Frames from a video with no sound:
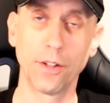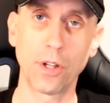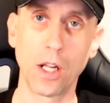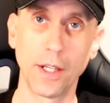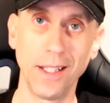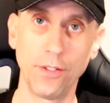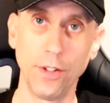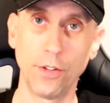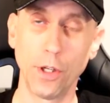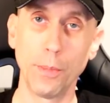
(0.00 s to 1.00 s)
this holiday
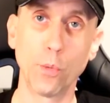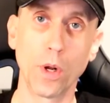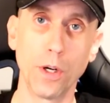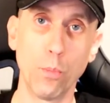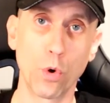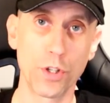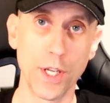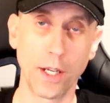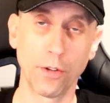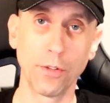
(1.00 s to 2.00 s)
season. They'll be running more
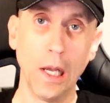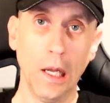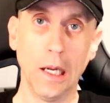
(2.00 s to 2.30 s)
sales.